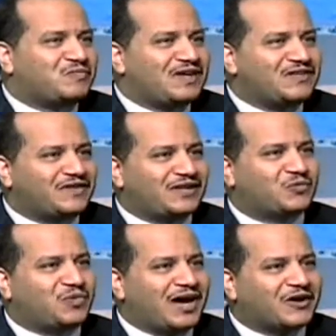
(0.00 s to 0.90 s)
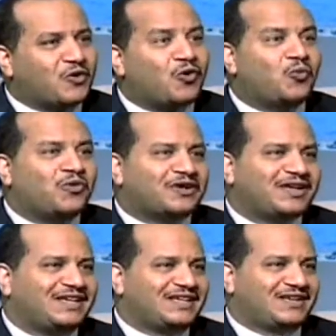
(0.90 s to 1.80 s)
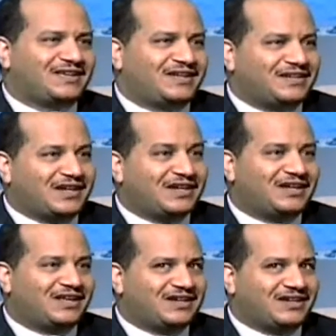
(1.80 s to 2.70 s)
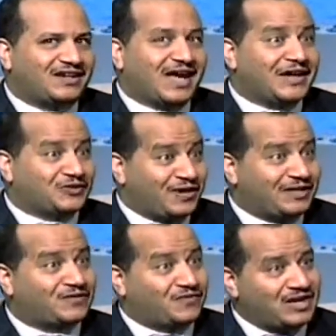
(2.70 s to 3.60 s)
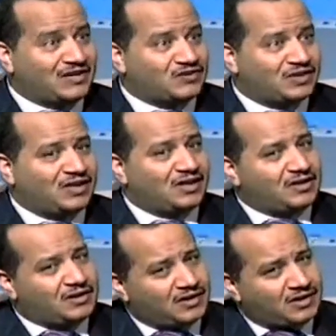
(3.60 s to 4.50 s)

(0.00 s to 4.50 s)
this means that we are all working in isolated fields.